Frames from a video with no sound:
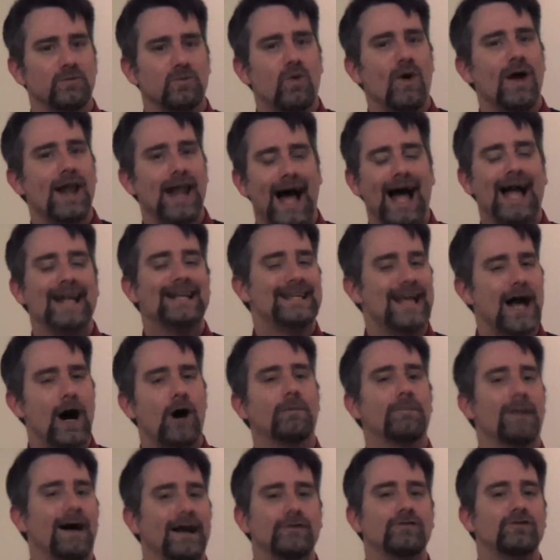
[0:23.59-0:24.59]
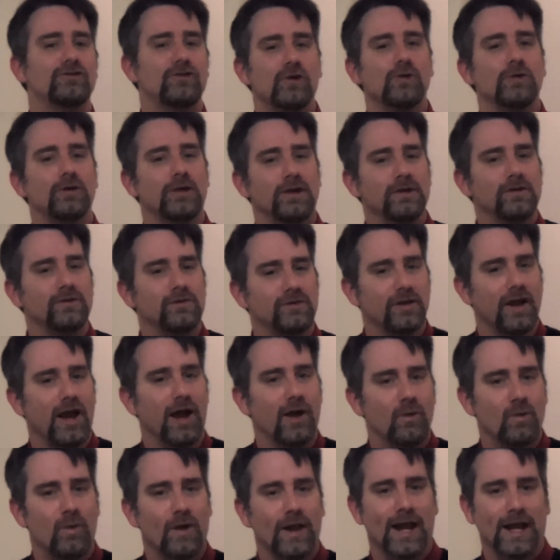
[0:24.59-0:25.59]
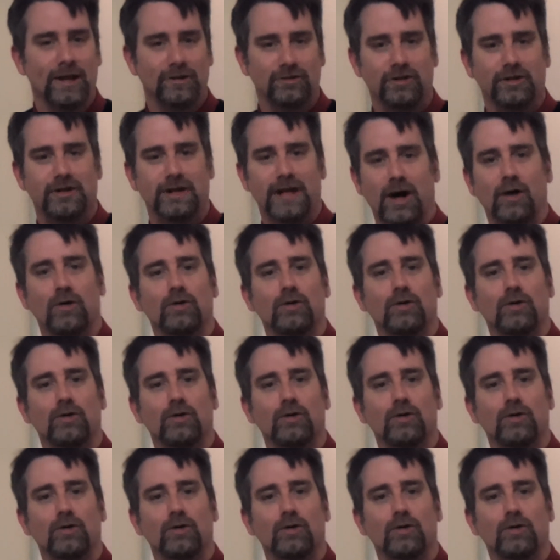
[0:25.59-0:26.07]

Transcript: what I tell my students and what I should